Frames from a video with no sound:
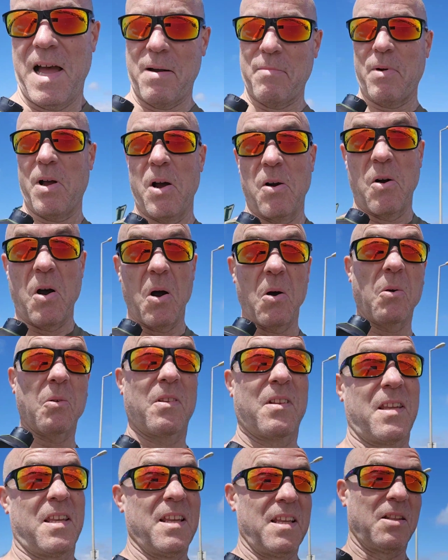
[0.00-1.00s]
roundabout,
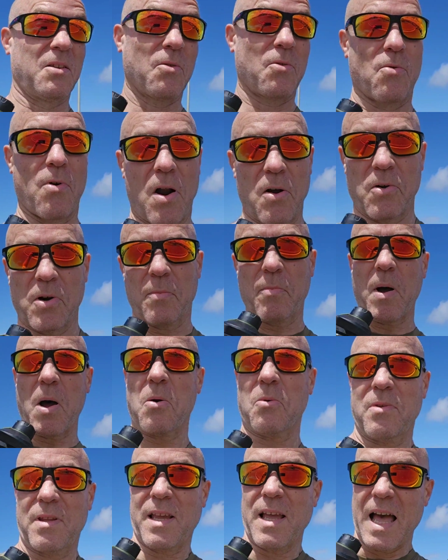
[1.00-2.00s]
to the roundabout,
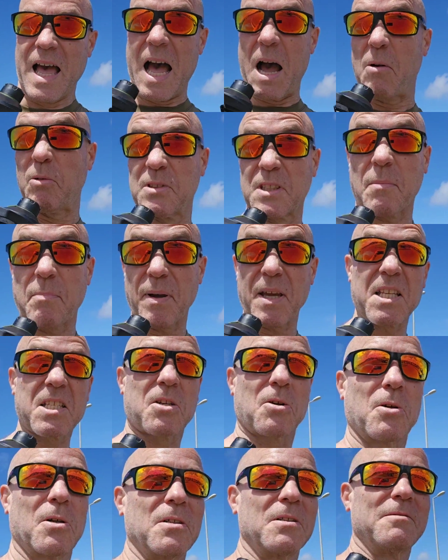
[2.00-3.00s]
I want a picture